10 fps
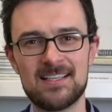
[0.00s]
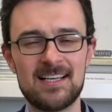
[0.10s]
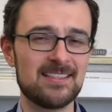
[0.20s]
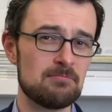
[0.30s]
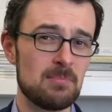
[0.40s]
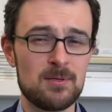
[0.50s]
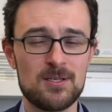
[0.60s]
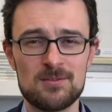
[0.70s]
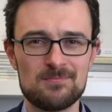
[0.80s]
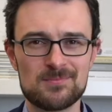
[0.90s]
And then maybe
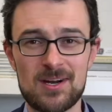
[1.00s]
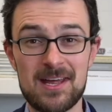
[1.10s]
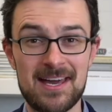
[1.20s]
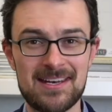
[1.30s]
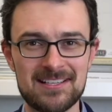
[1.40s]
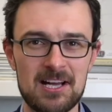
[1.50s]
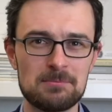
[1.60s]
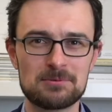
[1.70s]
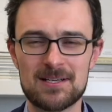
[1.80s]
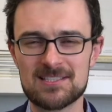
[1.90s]
you try that in a
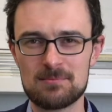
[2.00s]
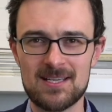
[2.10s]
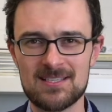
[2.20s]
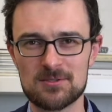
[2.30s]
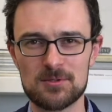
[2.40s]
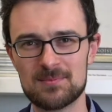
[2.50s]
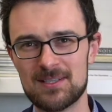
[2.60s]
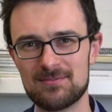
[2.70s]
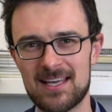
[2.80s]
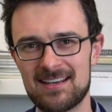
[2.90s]
couple of recipes or
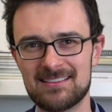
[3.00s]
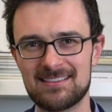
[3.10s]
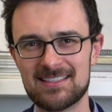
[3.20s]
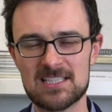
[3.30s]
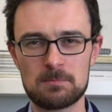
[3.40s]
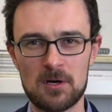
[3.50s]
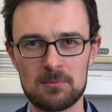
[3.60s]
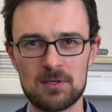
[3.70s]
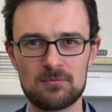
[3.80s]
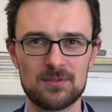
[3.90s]
give that a little
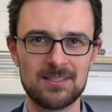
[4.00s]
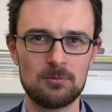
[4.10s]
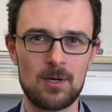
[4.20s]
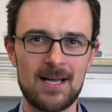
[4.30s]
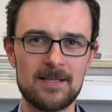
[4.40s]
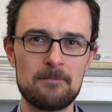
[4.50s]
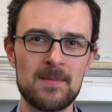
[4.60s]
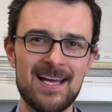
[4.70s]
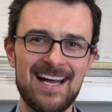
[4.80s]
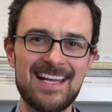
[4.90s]
experiment for a little while.
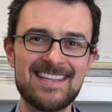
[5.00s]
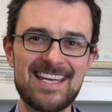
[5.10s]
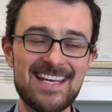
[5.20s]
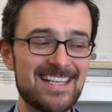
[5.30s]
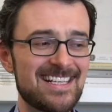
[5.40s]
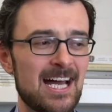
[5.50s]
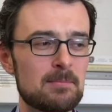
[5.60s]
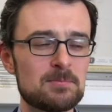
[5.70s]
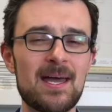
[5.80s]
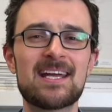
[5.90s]
And then it
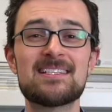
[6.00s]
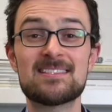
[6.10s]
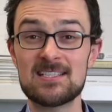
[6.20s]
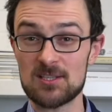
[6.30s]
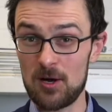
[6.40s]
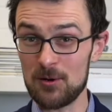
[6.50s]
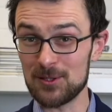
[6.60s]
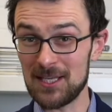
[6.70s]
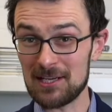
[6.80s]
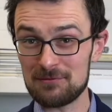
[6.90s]
comes back and says, oh,
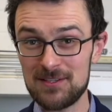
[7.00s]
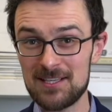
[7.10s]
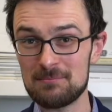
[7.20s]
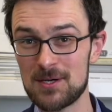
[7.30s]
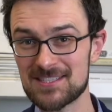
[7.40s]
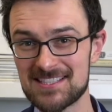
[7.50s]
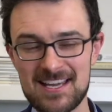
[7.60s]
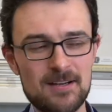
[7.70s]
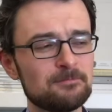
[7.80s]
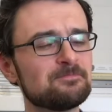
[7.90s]
you like fig and mozz now?